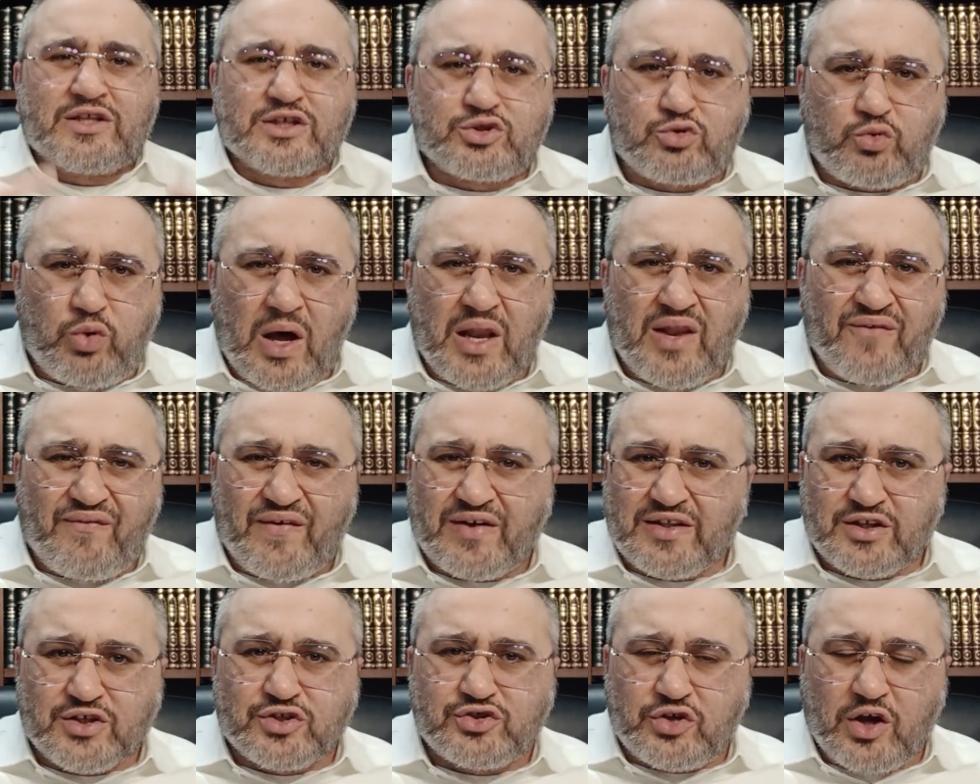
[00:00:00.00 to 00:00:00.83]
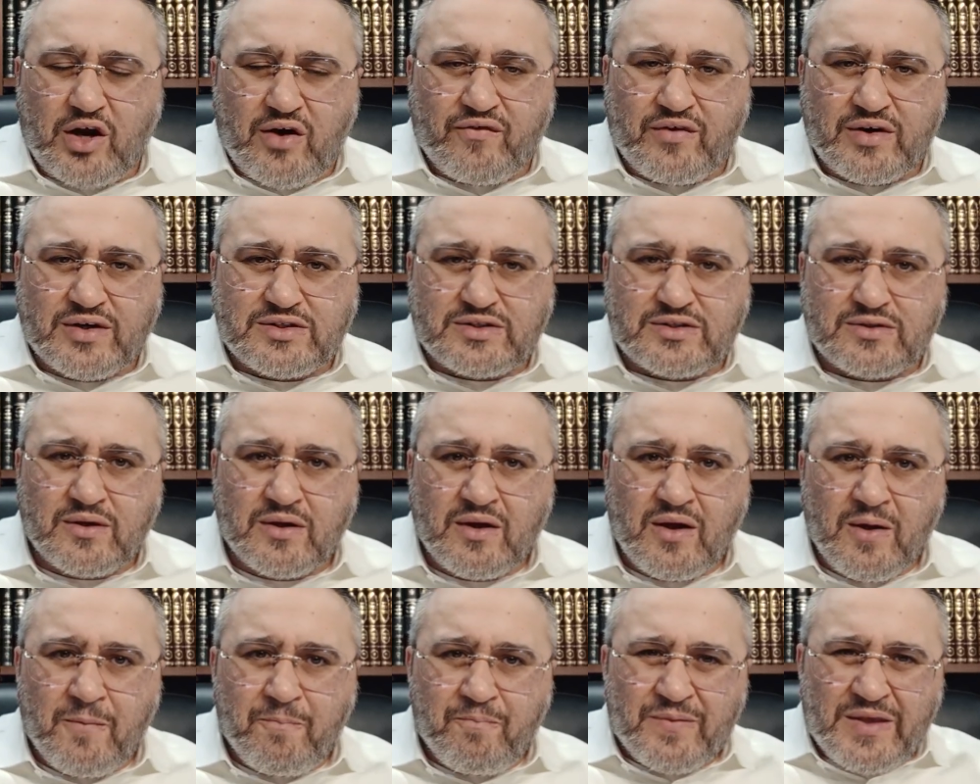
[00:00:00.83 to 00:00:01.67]
disqualified the service,
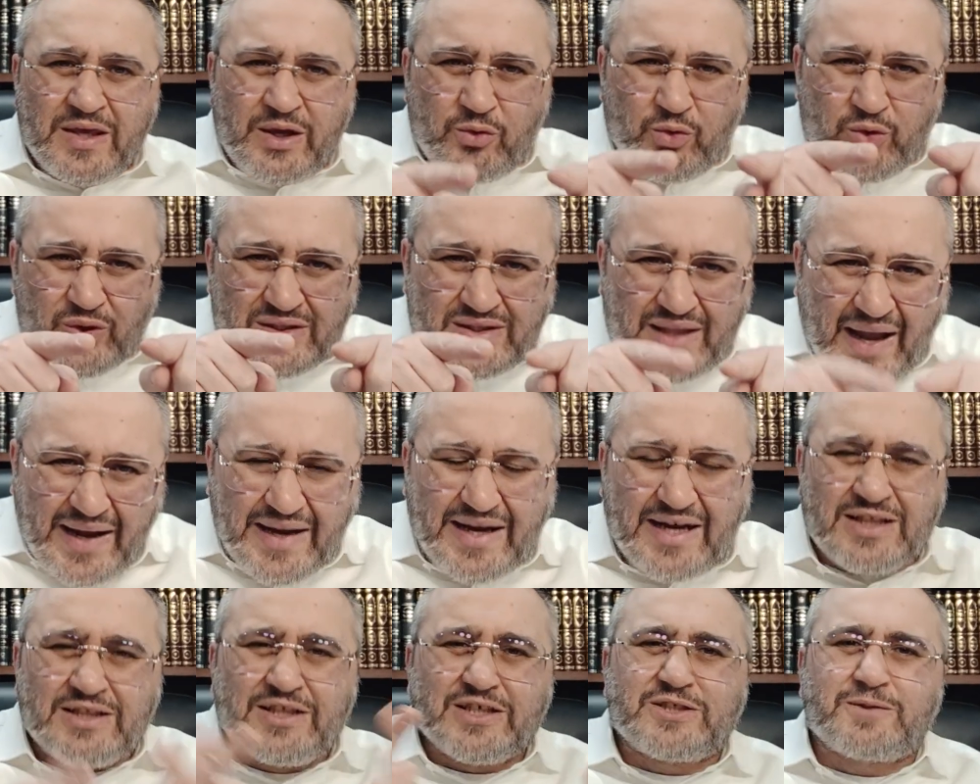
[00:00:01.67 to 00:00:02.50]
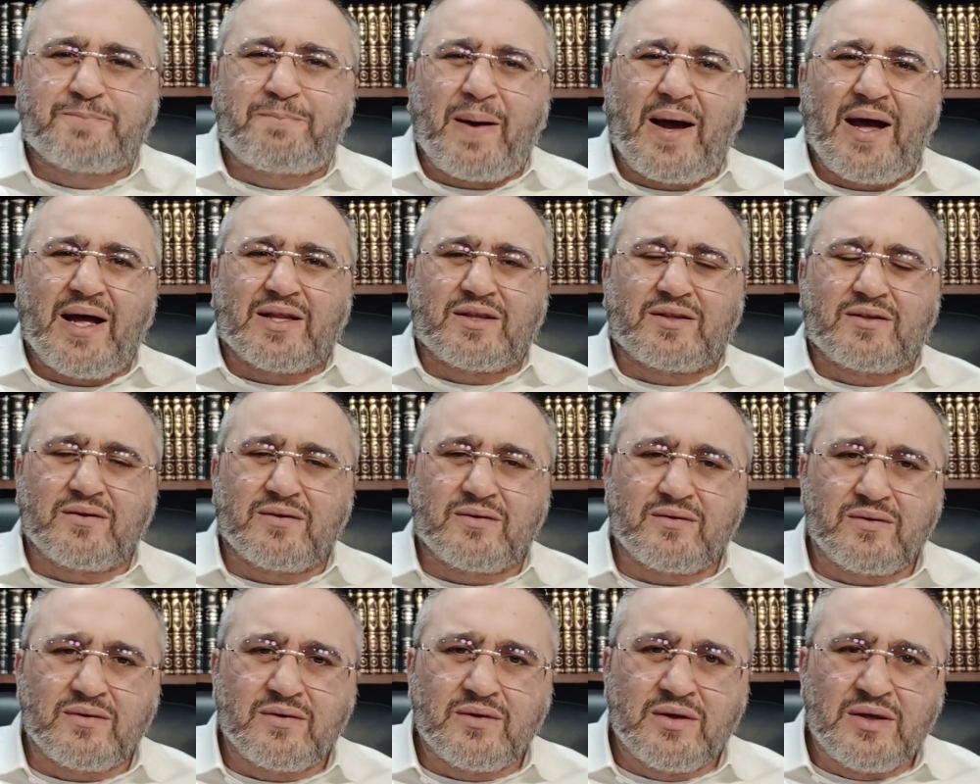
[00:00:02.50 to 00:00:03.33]
he would die on the spot.
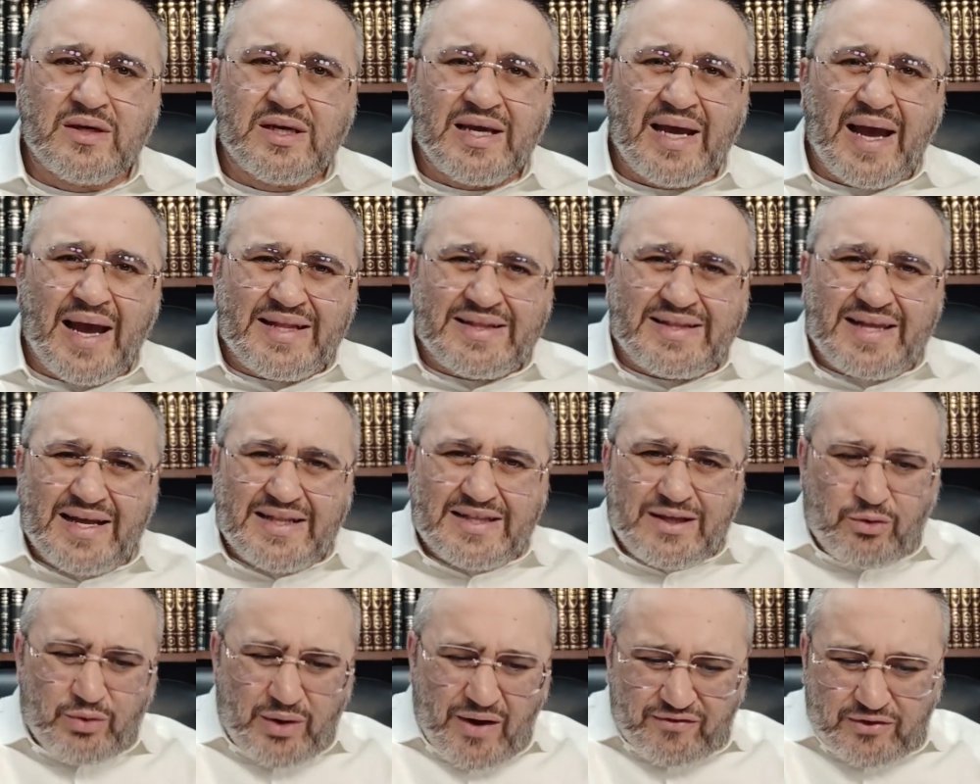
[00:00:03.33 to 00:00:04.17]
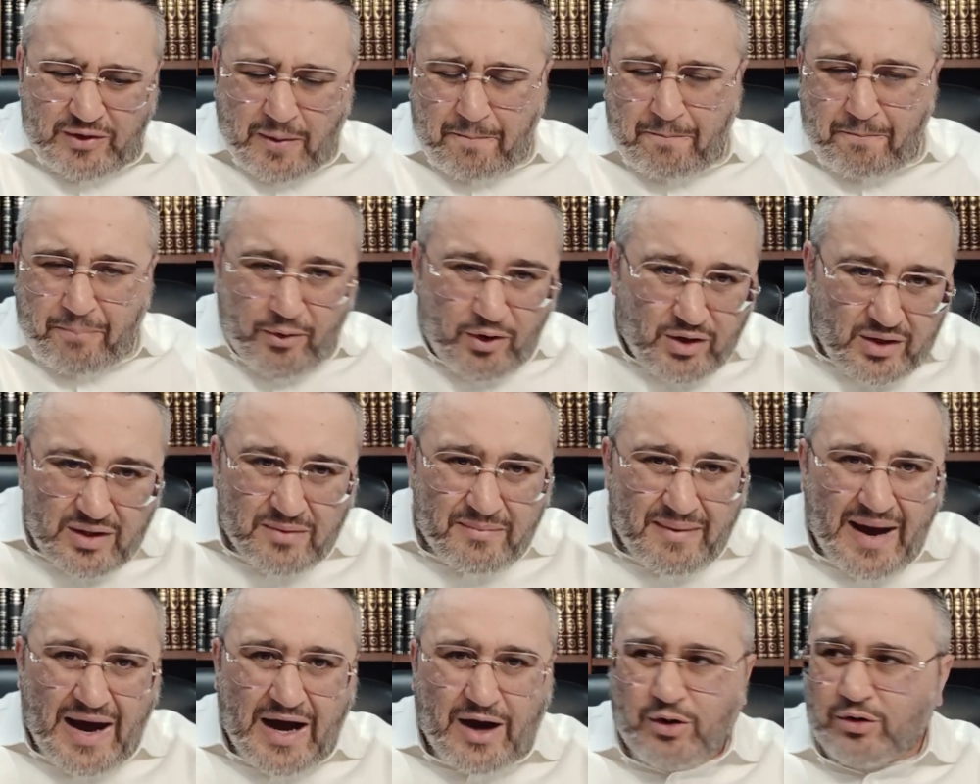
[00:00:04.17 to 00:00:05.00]
And then they would have to pull
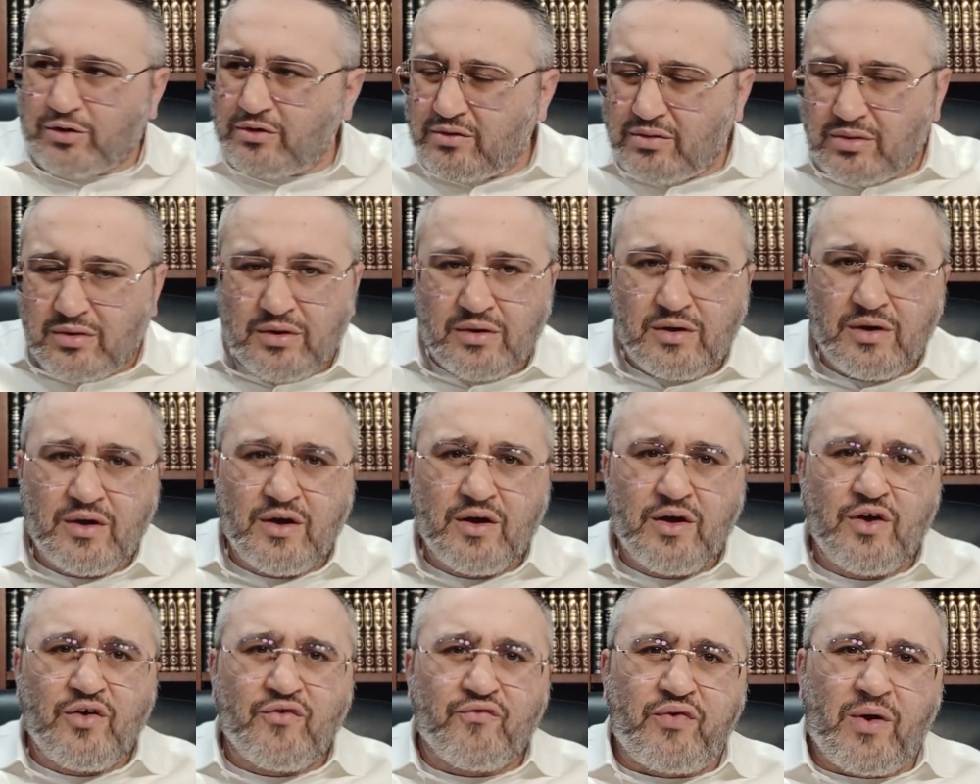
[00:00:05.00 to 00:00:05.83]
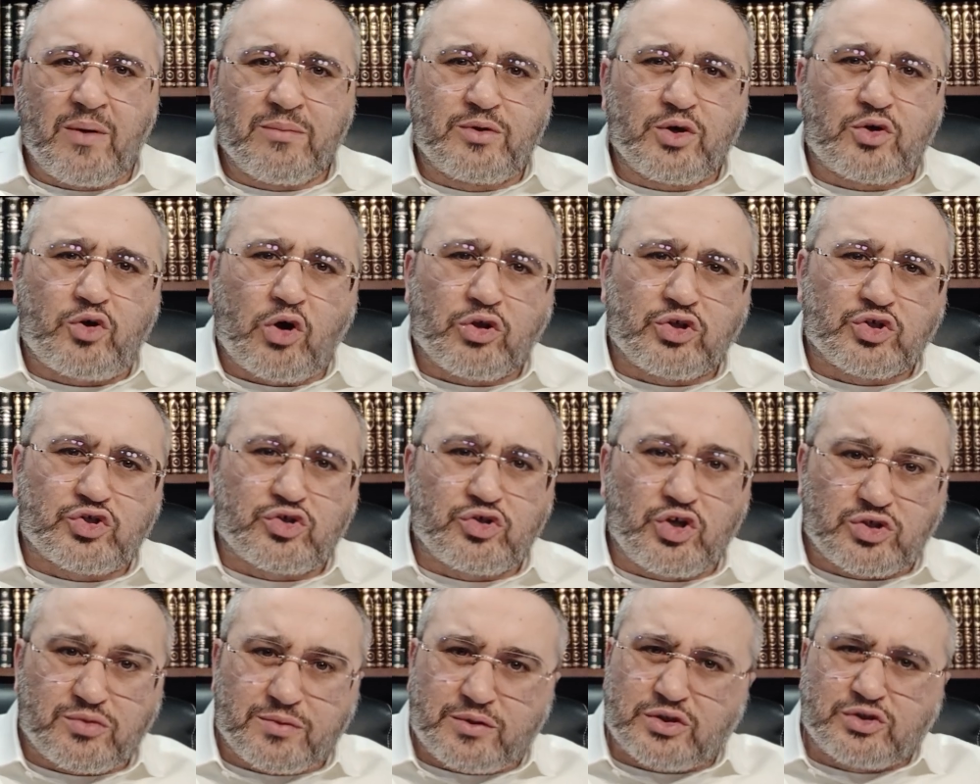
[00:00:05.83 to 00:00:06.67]
him out from the Kodesh
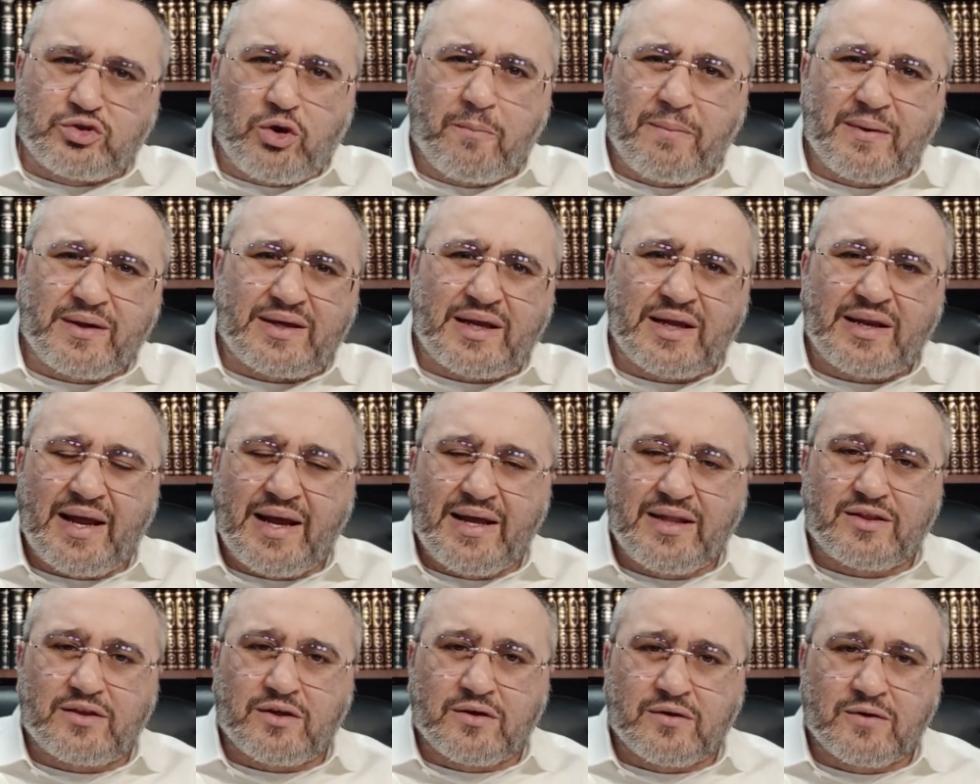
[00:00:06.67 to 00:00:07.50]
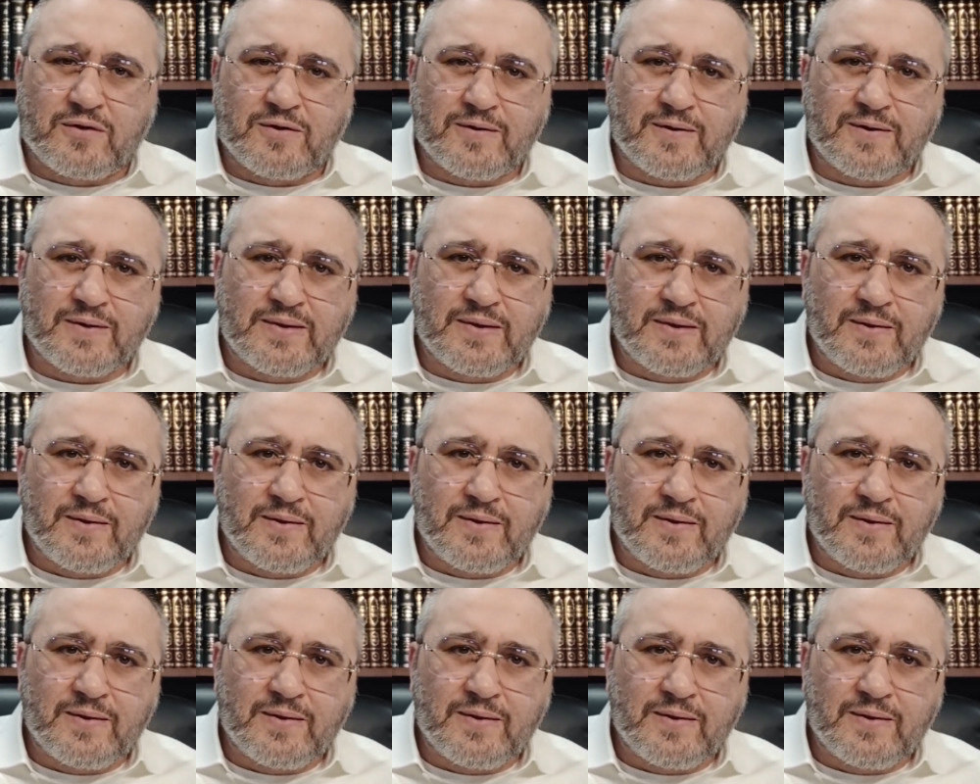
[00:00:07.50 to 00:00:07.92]
Kadoshim because nobody can enter.